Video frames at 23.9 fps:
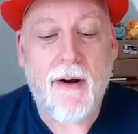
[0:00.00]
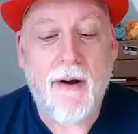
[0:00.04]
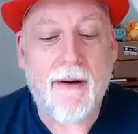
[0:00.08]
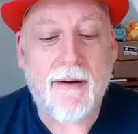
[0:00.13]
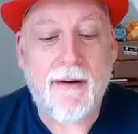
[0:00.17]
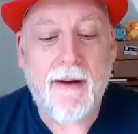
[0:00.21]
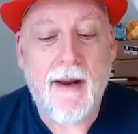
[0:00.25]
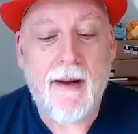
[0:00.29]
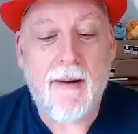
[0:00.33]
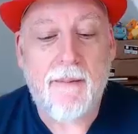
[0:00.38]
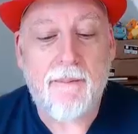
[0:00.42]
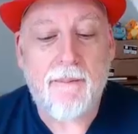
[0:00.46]

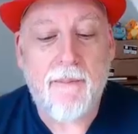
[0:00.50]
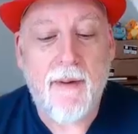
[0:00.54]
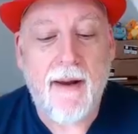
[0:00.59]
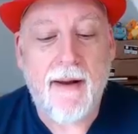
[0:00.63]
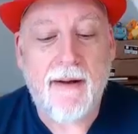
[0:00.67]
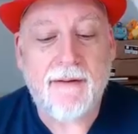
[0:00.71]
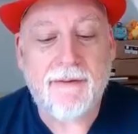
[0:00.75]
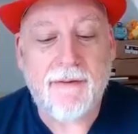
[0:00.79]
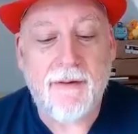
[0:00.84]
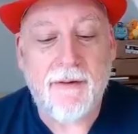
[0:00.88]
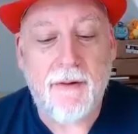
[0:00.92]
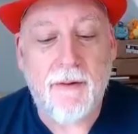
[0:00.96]
Game
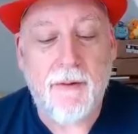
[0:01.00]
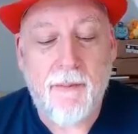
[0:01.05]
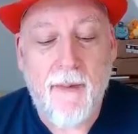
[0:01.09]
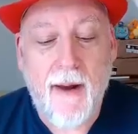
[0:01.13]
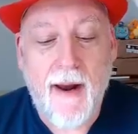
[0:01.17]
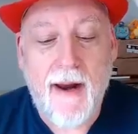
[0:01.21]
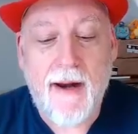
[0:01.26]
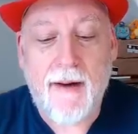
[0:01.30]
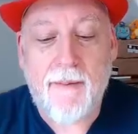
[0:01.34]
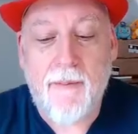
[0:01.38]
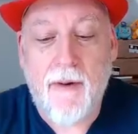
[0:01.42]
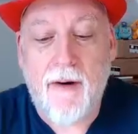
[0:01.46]
Base 2
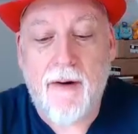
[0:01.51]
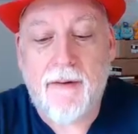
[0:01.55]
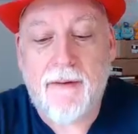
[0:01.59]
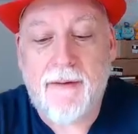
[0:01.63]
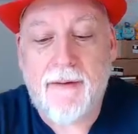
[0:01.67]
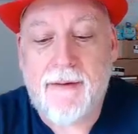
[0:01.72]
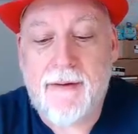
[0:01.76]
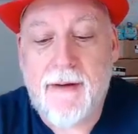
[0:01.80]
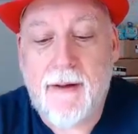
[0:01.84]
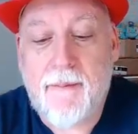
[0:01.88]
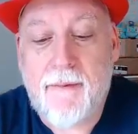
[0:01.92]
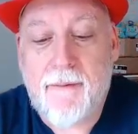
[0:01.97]
Magmar, the
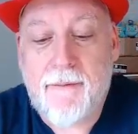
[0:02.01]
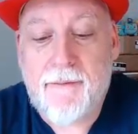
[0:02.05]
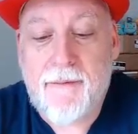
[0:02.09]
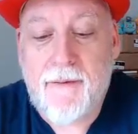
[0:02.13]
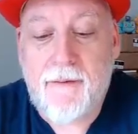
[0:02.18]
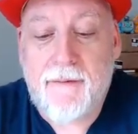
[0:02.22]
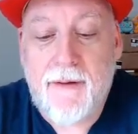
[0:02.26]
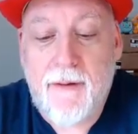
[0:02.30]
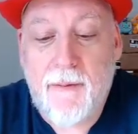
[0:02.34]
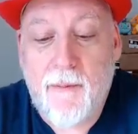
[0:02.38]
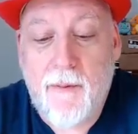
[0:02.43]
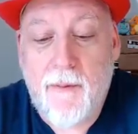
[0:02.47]
number
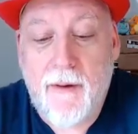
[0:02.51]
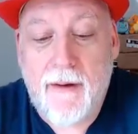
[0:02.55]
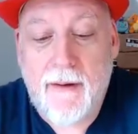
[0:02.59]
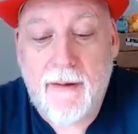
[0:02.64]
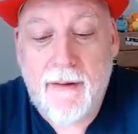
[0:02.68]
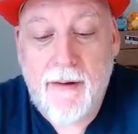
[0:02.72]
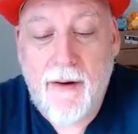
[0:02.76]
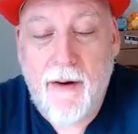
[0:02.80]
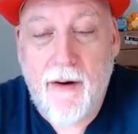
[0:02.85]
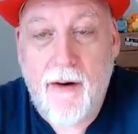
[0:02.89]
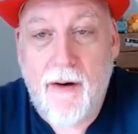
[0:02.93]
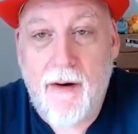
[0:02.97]
51
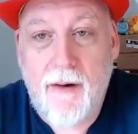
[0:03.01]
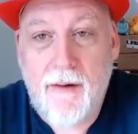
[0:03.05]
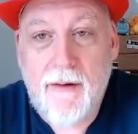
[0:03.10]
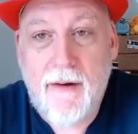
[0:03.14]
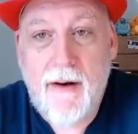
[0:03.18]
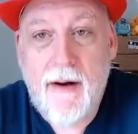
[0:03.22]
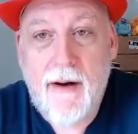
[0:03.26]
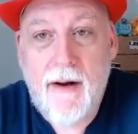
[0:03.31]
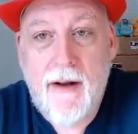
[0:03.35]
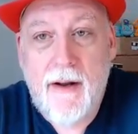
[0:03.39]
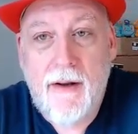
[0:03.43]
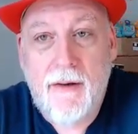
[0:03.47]
card.
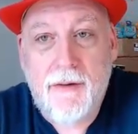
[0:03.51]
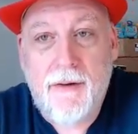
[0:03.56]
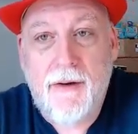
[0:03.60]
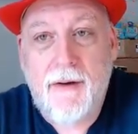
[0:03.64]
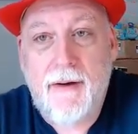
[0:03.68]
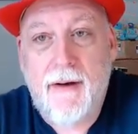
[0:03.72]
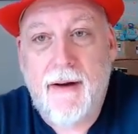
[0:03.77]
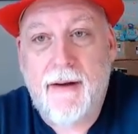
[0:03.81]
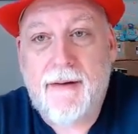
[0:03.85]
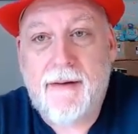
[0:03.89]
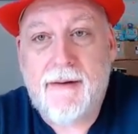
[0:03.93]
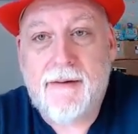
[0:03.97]
Looking
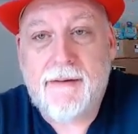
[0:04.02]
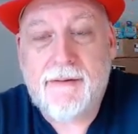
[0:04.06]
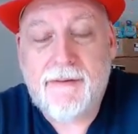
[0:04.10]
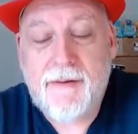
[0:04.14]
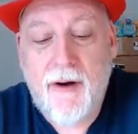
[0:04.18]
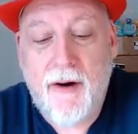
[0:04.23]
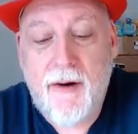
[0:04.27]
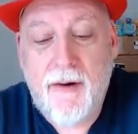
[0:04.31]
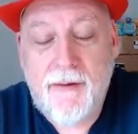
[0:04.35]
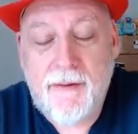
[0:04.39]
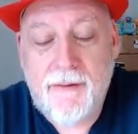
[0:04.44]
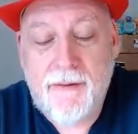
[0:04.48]
at this
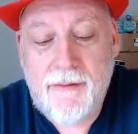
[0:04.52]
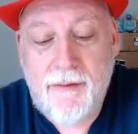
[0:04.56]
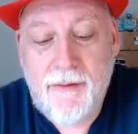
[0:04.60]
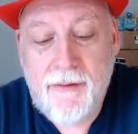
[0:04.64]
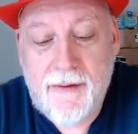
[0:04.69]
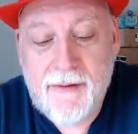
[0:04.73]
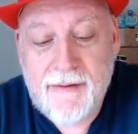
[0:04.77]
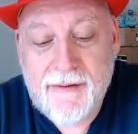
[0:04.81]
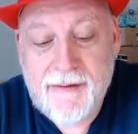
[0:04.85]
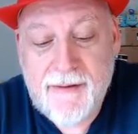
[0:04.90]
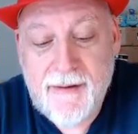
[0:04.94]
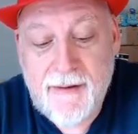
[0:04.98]
card, you
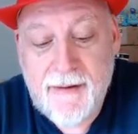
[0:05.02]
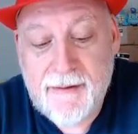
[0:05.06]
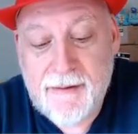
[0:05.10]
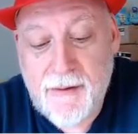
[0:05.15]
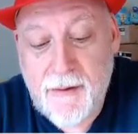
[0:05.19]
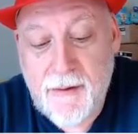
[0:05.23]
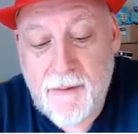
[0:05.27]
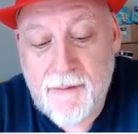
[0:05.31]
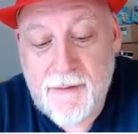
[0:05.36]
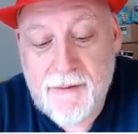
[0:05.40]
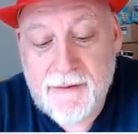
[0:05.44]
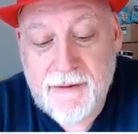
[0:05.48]
can see the
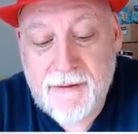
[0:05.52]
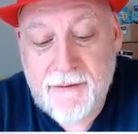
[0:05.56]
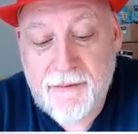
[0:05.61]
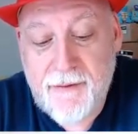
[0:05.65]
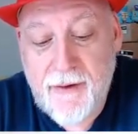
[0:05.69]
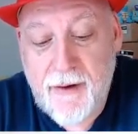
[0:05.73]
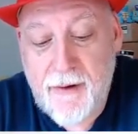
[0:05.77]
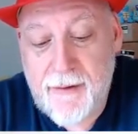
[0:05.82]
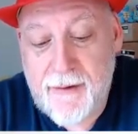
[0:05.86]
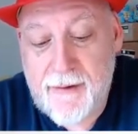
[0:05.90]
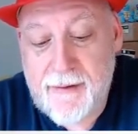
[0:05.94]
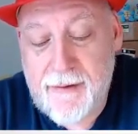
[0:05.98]
surface is
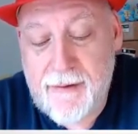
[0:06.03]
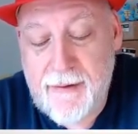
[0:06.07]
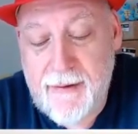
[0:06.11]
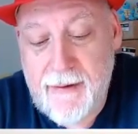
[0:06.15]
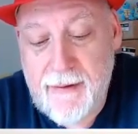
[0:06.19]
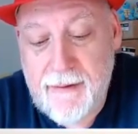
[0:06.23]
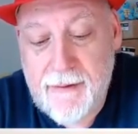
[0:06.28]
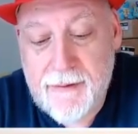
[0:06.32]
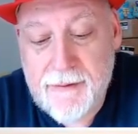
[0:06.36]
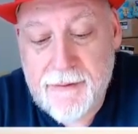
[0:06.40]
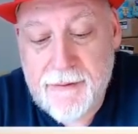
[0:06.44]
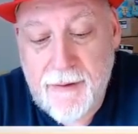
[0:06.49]
very clean.
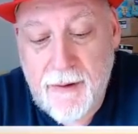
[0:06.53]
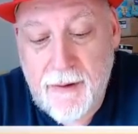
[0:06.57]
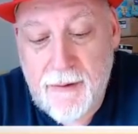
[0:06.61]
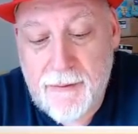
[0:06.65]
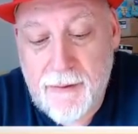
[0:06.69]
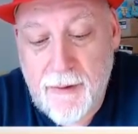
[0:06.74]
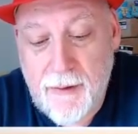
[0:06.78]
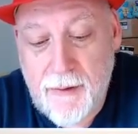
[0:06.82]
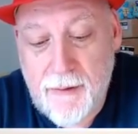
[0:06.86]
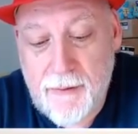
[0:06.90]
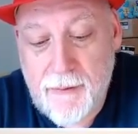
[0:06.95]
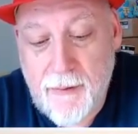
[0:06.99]
There's no
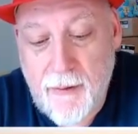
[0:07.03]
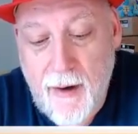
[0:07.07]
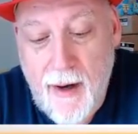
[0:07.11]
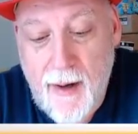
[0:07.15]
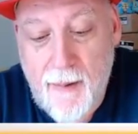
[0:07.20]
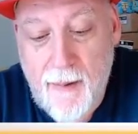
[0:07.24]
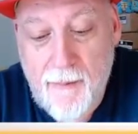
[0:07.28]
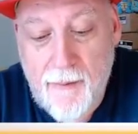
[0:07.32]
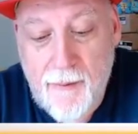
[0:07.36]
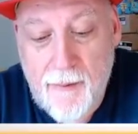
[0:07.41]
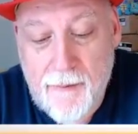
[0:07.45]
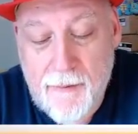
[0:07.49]
dirt,
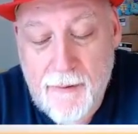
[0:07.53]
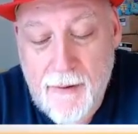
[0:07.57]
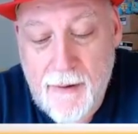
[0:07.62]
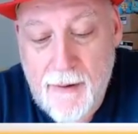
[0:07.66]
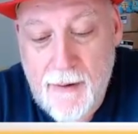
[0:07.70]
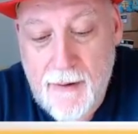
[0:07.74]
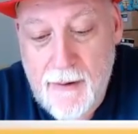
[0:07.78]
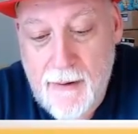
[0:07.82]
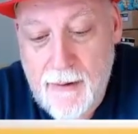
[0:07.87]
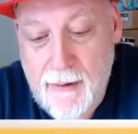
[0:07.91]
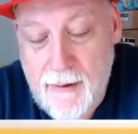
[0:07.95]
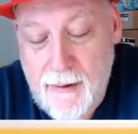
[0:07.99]
grime, or
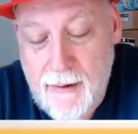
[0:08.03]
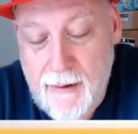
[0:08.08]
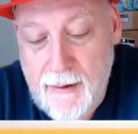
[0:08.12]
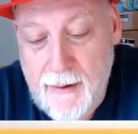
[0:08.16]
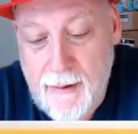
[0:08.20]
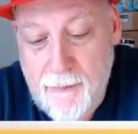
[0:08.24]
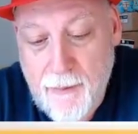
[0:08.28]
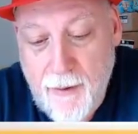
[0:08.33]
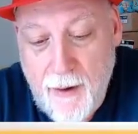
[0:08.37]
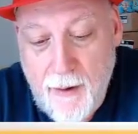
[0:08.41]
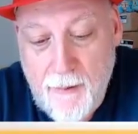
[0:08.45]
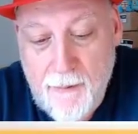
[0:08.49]
any
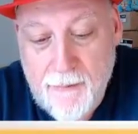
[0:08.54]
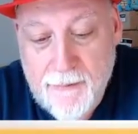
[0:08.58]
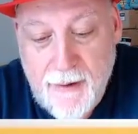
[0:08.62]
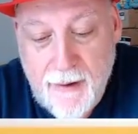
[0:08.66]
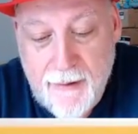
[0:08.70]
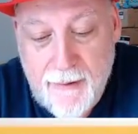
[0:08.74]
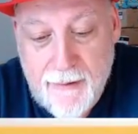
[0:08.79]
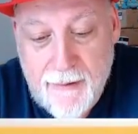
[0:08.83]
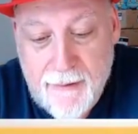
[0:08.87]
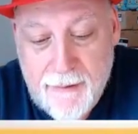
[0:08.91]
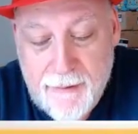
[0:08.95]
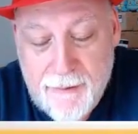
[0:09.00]
problems
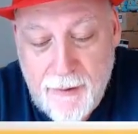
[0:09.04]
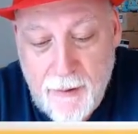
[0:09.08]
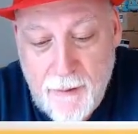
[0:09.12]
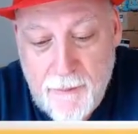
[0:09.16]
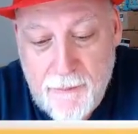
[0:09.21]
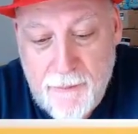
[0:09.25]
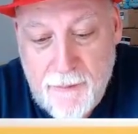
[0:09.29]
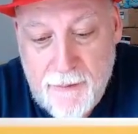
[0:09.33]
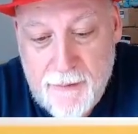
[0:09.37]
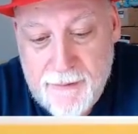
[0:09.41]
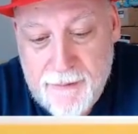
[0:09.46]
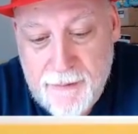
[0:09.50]
on the
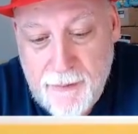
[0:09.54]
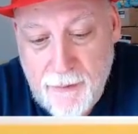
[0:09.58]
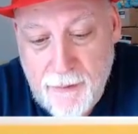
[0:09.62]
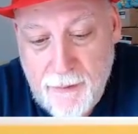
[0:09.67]
surface or the